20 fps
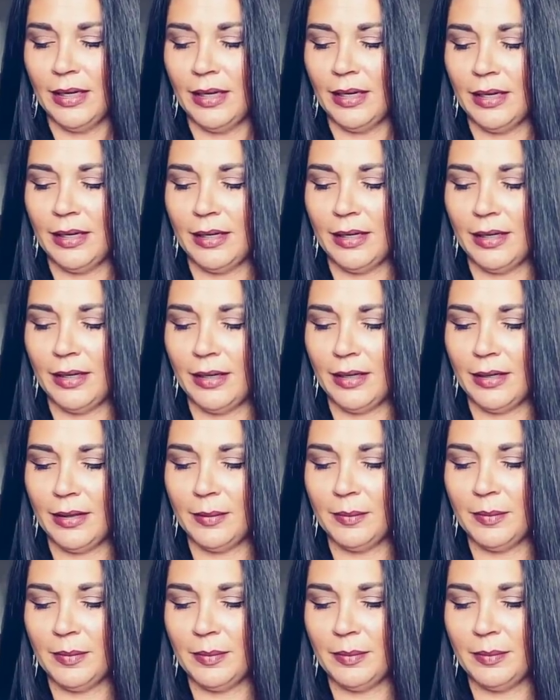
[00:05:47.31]

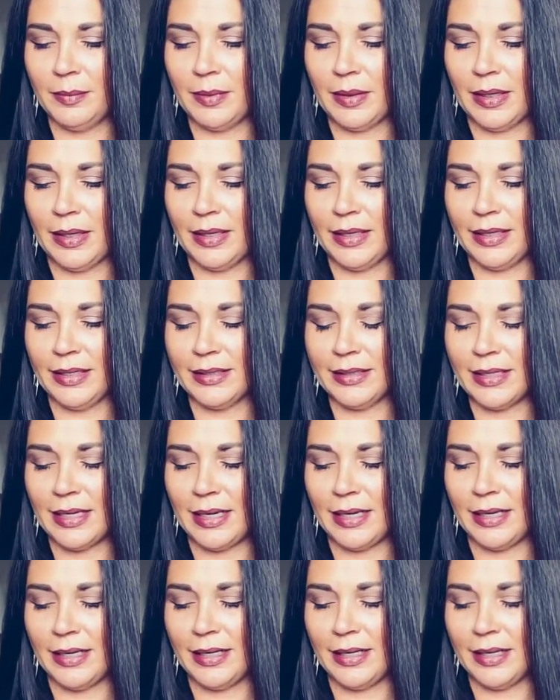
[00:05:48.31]
Um, but
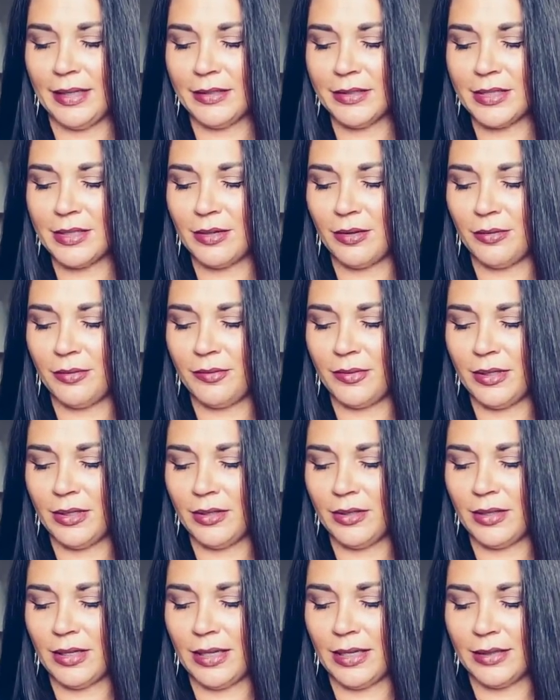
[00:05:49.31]
I also
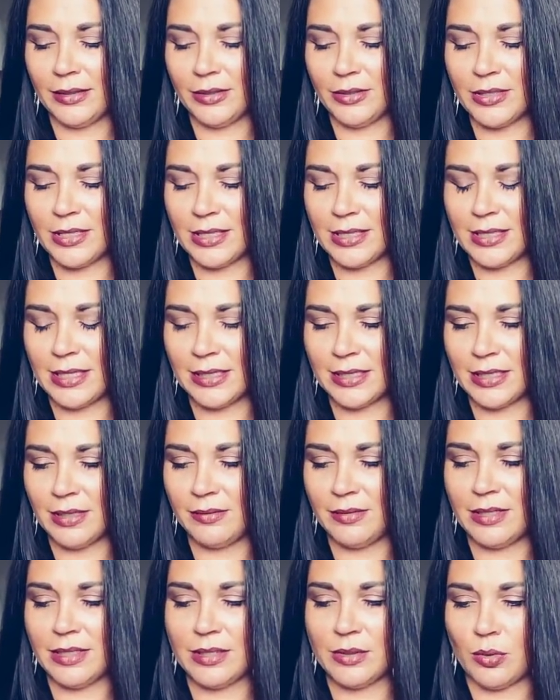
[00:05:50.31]
feel like there's a sense
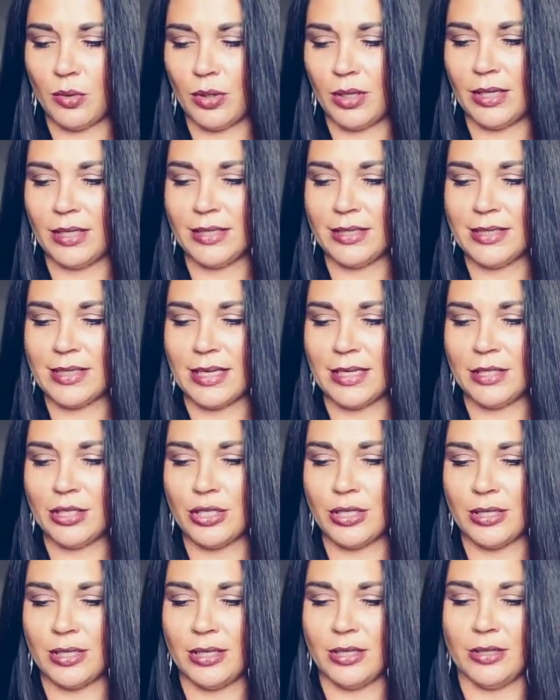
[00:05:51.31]
of
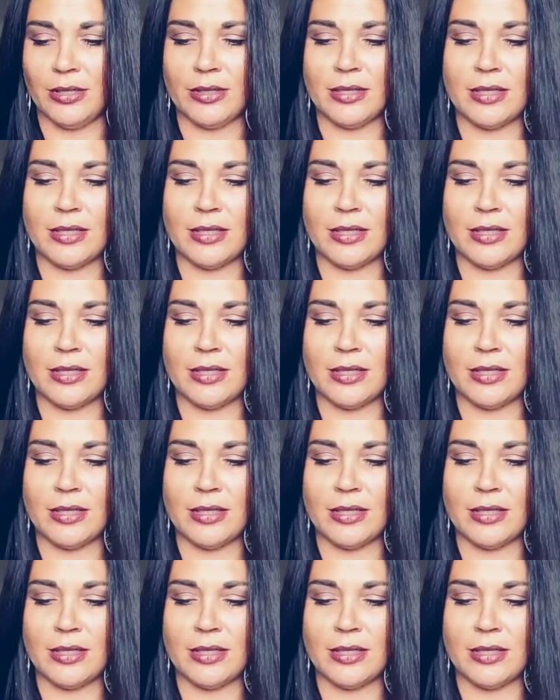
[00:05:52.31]
disorganization here.